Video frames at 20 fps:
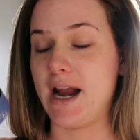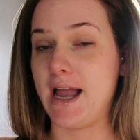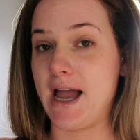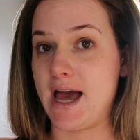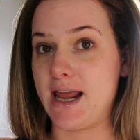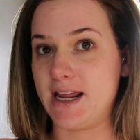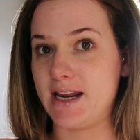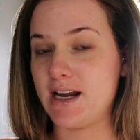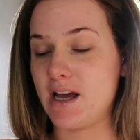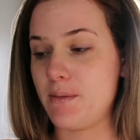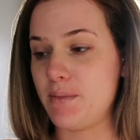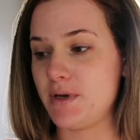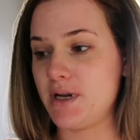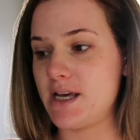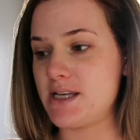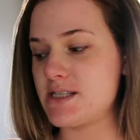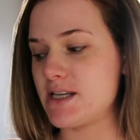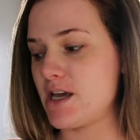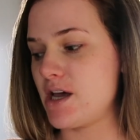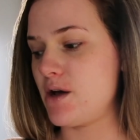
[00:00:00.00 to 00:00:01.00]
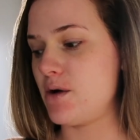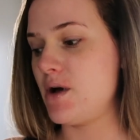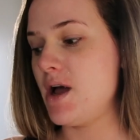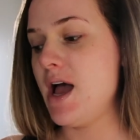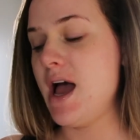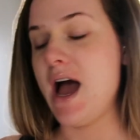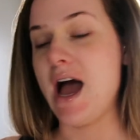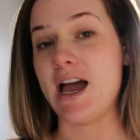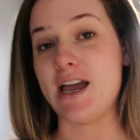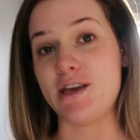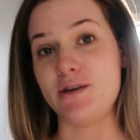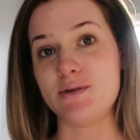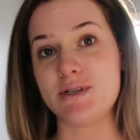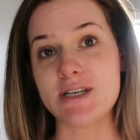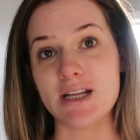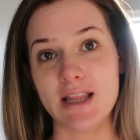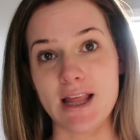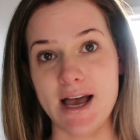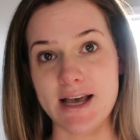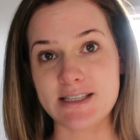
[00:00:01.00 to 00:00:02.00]
I got in a couple of days ago, I
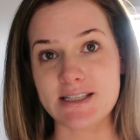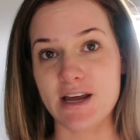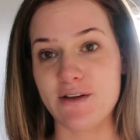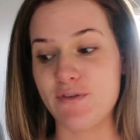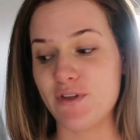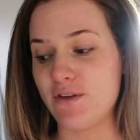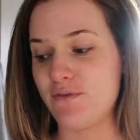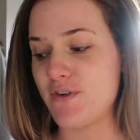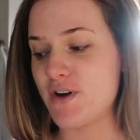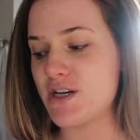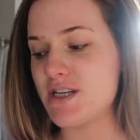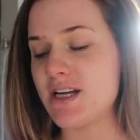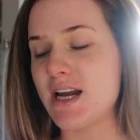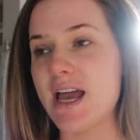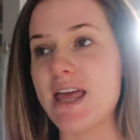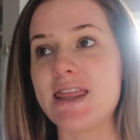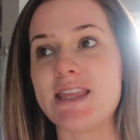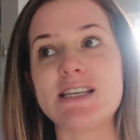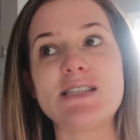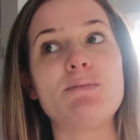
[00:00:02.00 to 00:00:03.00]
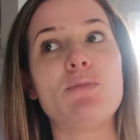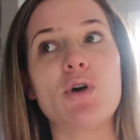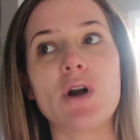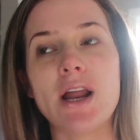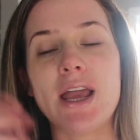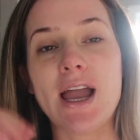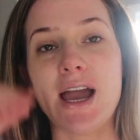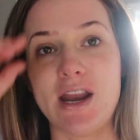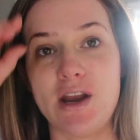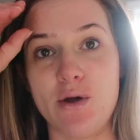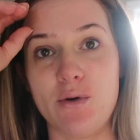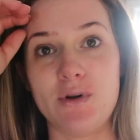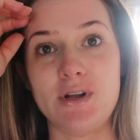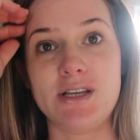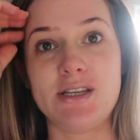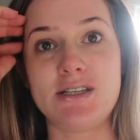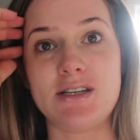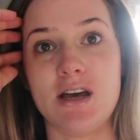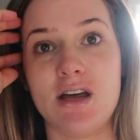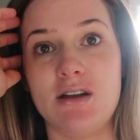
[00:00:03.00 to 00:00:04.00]
used it last night for the first night. This morning I
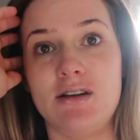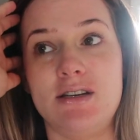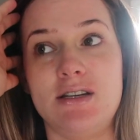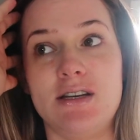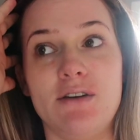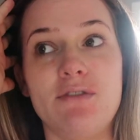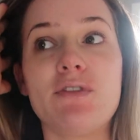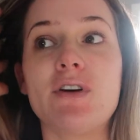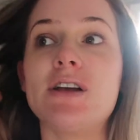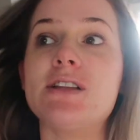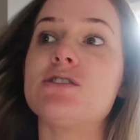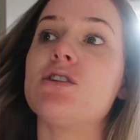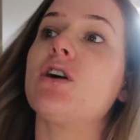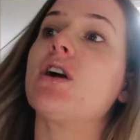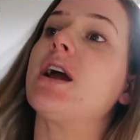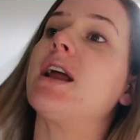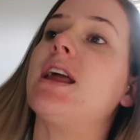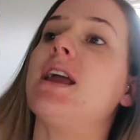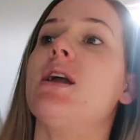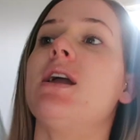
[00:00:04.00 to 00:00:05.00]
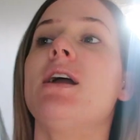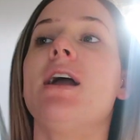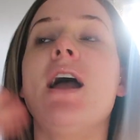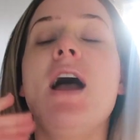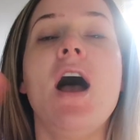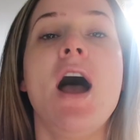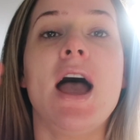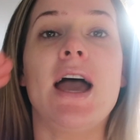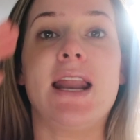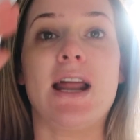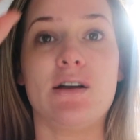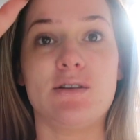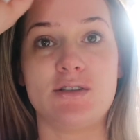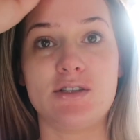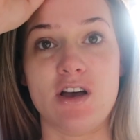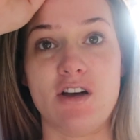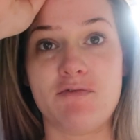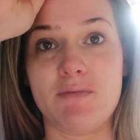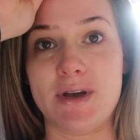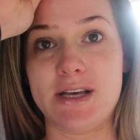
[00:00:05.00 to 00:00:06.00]
noticed a difference already in how
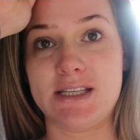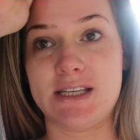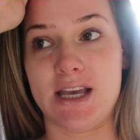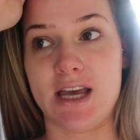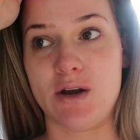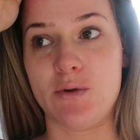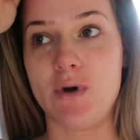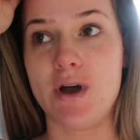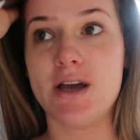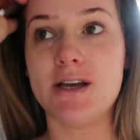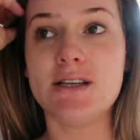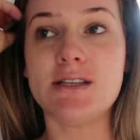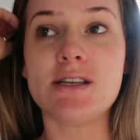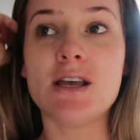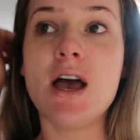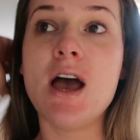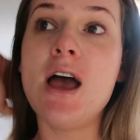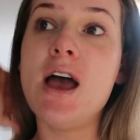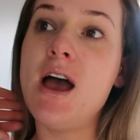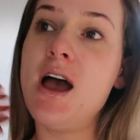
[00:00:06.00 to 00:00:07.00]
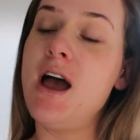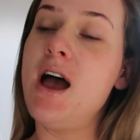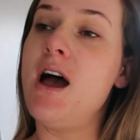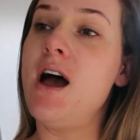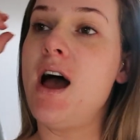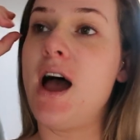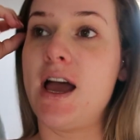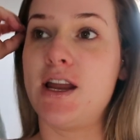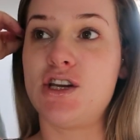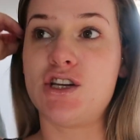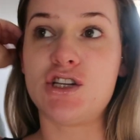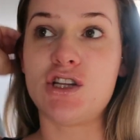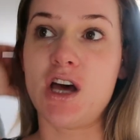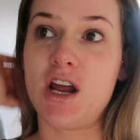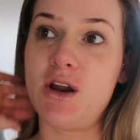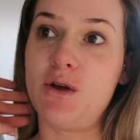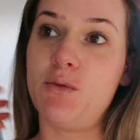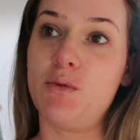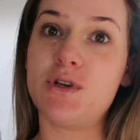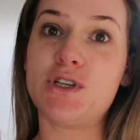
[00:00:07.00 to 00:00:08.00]
soft my skin was. I just
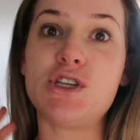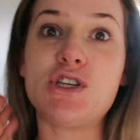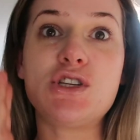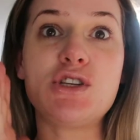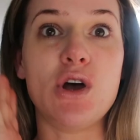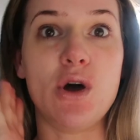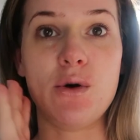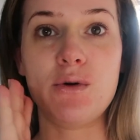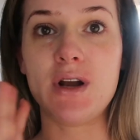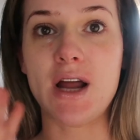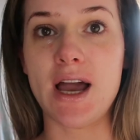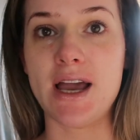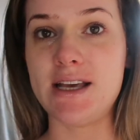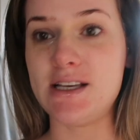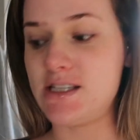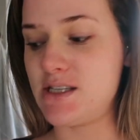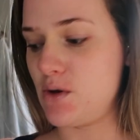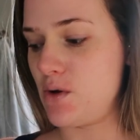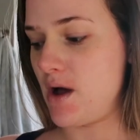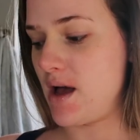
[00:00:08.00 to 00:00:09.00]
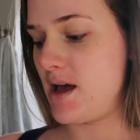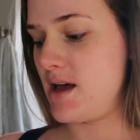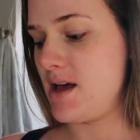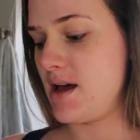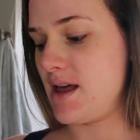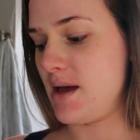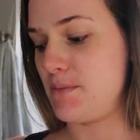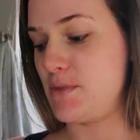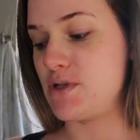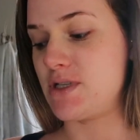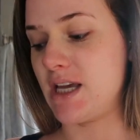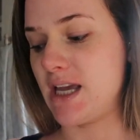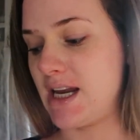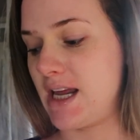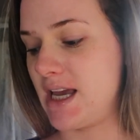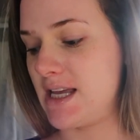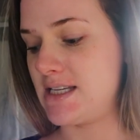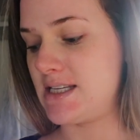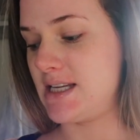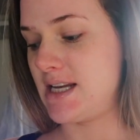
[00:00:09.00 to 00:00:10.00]
thought it was so nice, so I'm using it
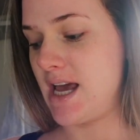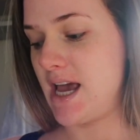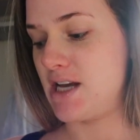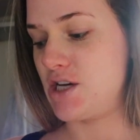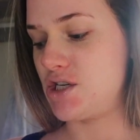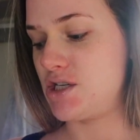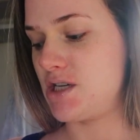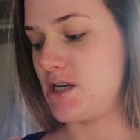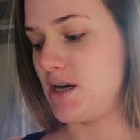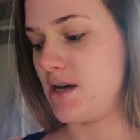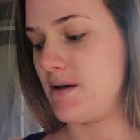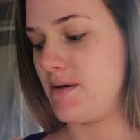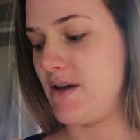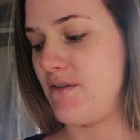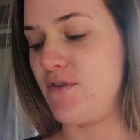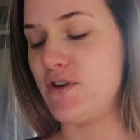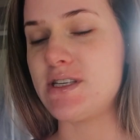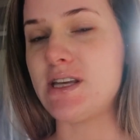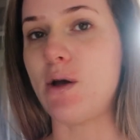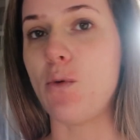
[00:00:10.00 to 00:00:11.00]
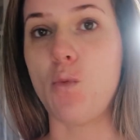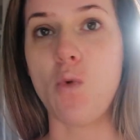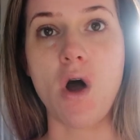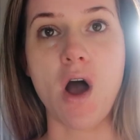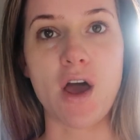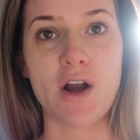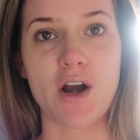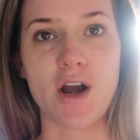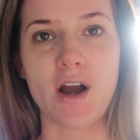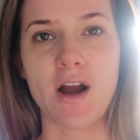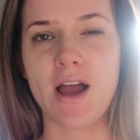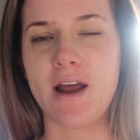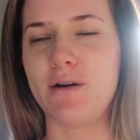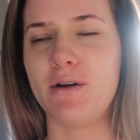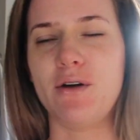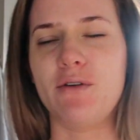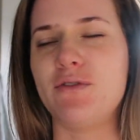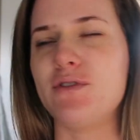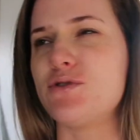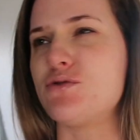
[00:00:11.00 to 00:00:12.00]
again today. Just it feels like water. I don't
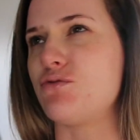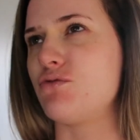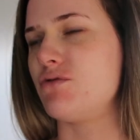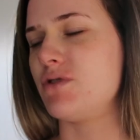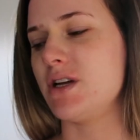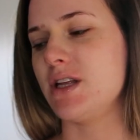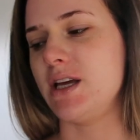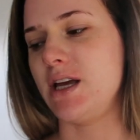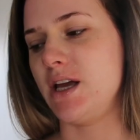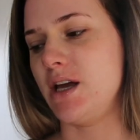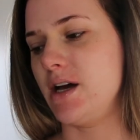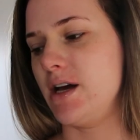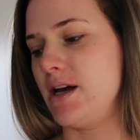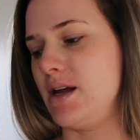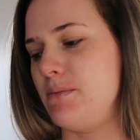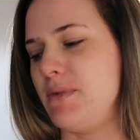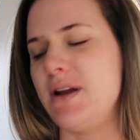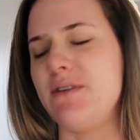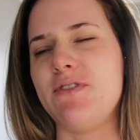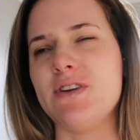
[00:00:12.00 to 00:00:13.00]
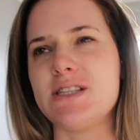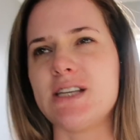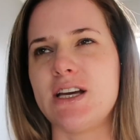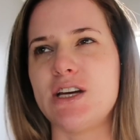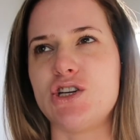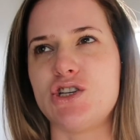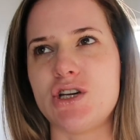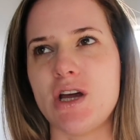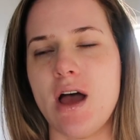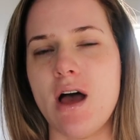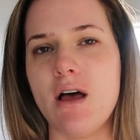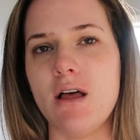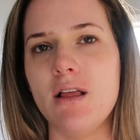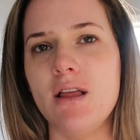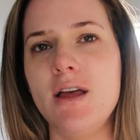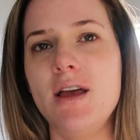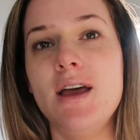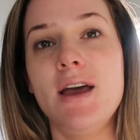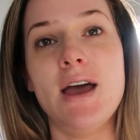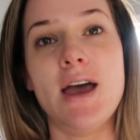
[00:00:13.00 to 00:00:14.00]
know, it feels really good, but it feels like a
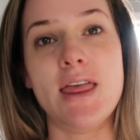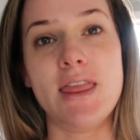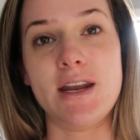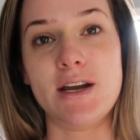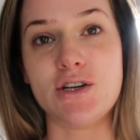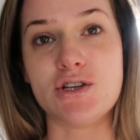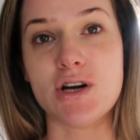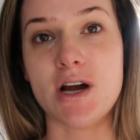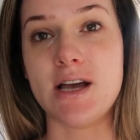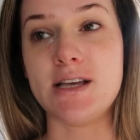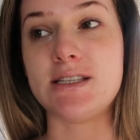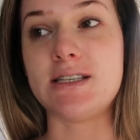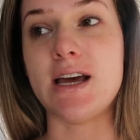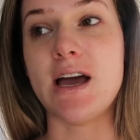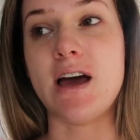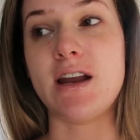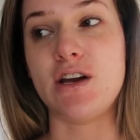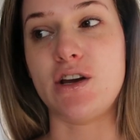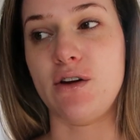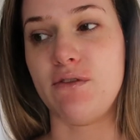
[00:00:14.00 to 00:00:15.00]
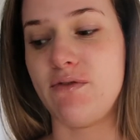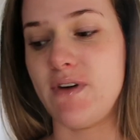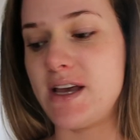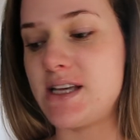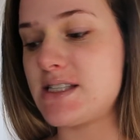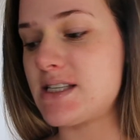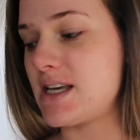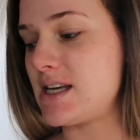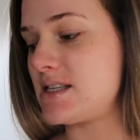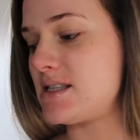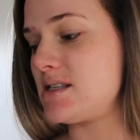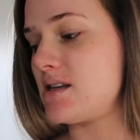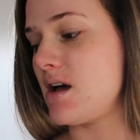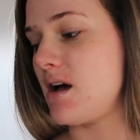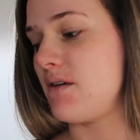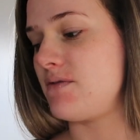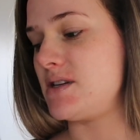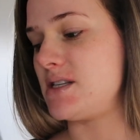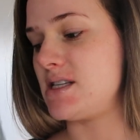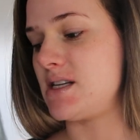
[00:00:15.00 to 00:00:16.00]
gel, and then it dries down and your face gets
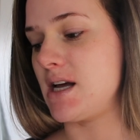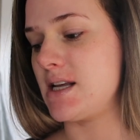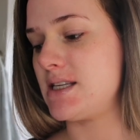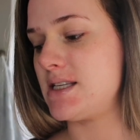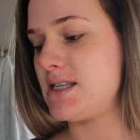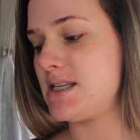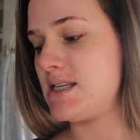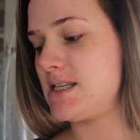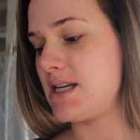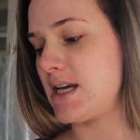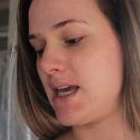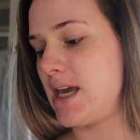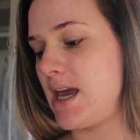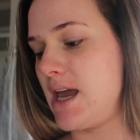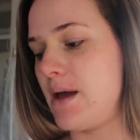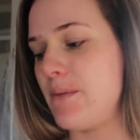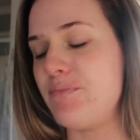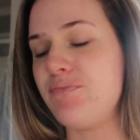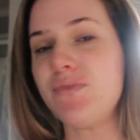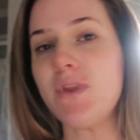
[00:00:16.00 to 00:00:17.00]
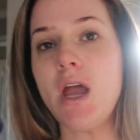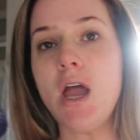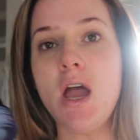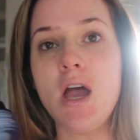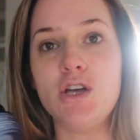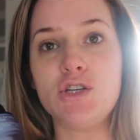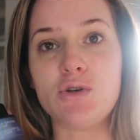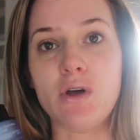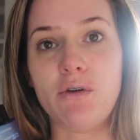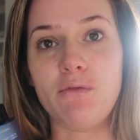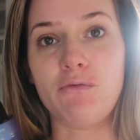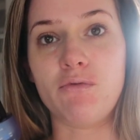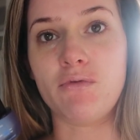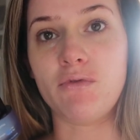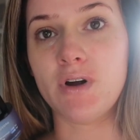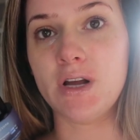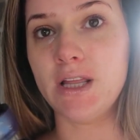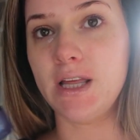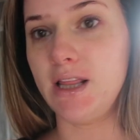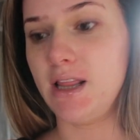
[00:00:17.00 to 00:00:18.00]
soft. It's not sticky, so I
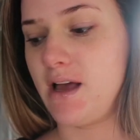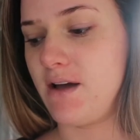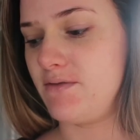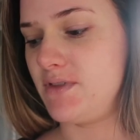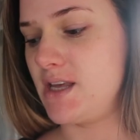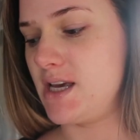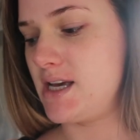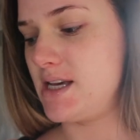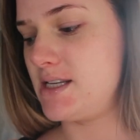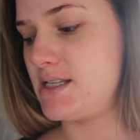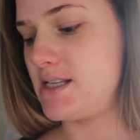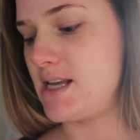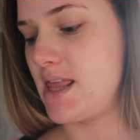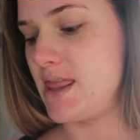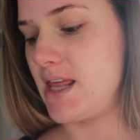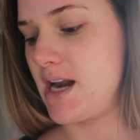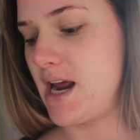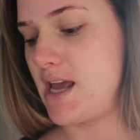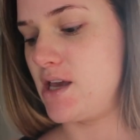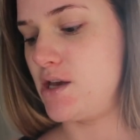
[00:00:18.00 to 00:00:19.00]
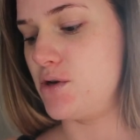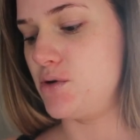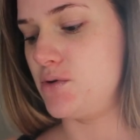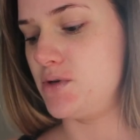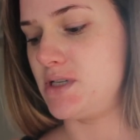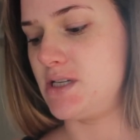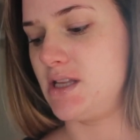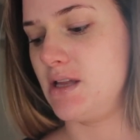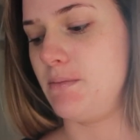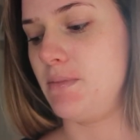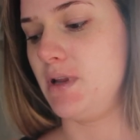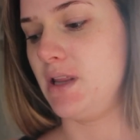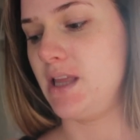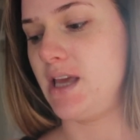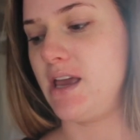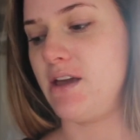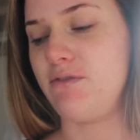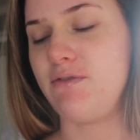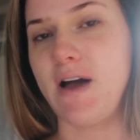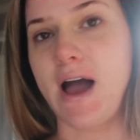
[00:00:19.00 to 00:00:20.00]
really love this. And then I used the
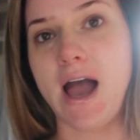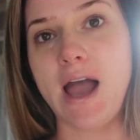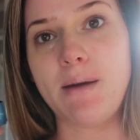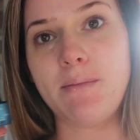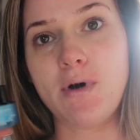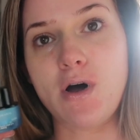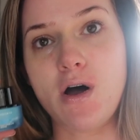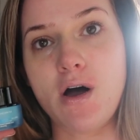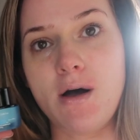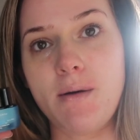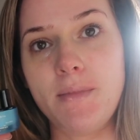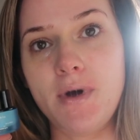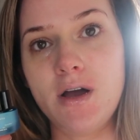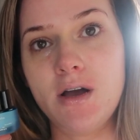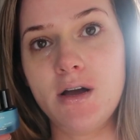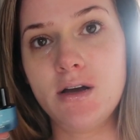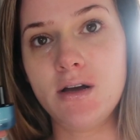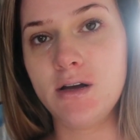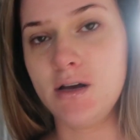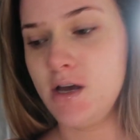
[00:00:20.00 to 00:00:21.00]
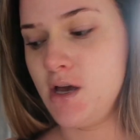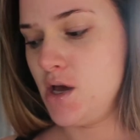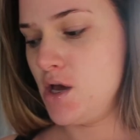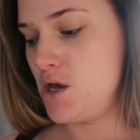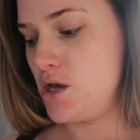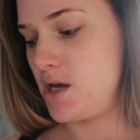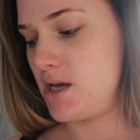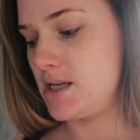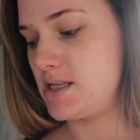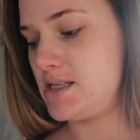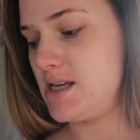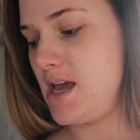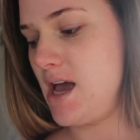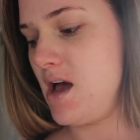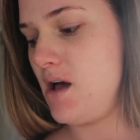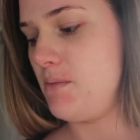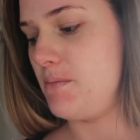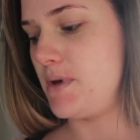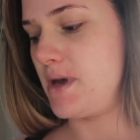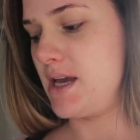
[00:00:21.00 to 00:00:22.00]
Belief Eye Balm. You can see
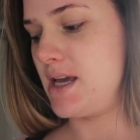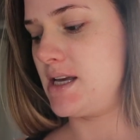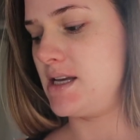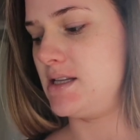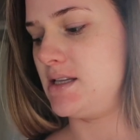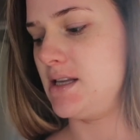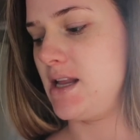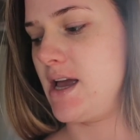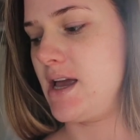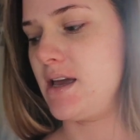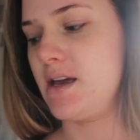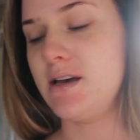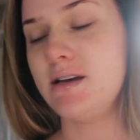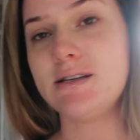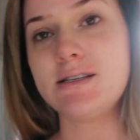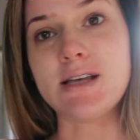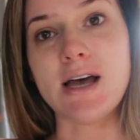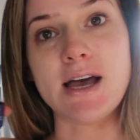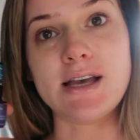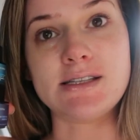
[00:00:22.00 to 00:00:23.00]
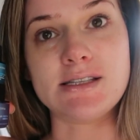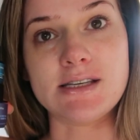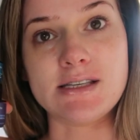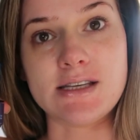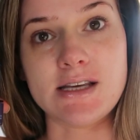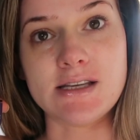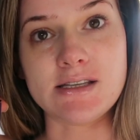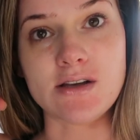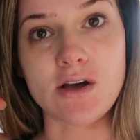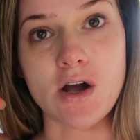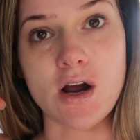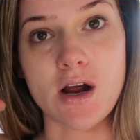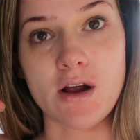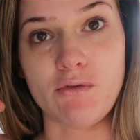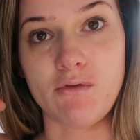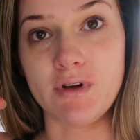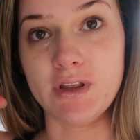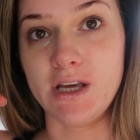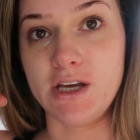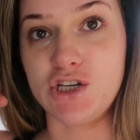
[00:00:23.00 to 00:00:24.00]
how big and like sizes these are,
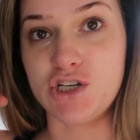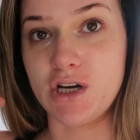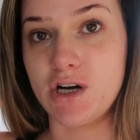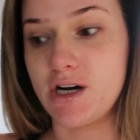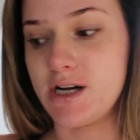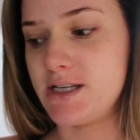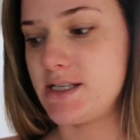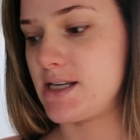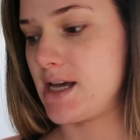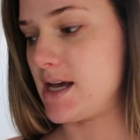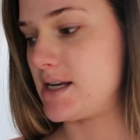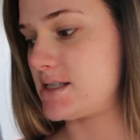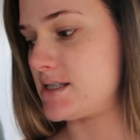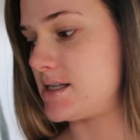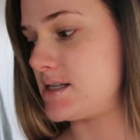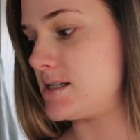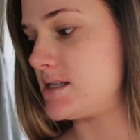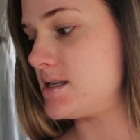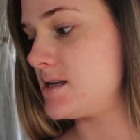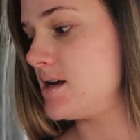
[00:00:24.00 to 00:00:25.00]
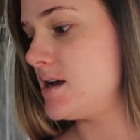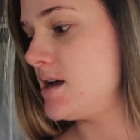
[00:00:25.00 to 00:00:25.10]
really generous sizes.